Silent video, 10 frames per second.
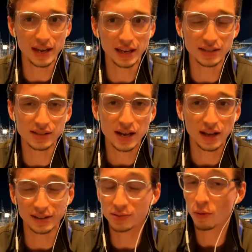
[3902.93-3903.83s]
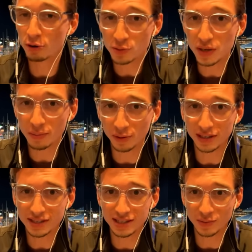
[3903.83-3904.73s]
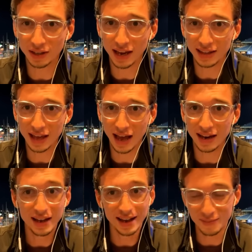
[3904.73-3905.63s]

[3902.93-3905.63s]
innings. At least Including most people Merrill. didn't seem to like that.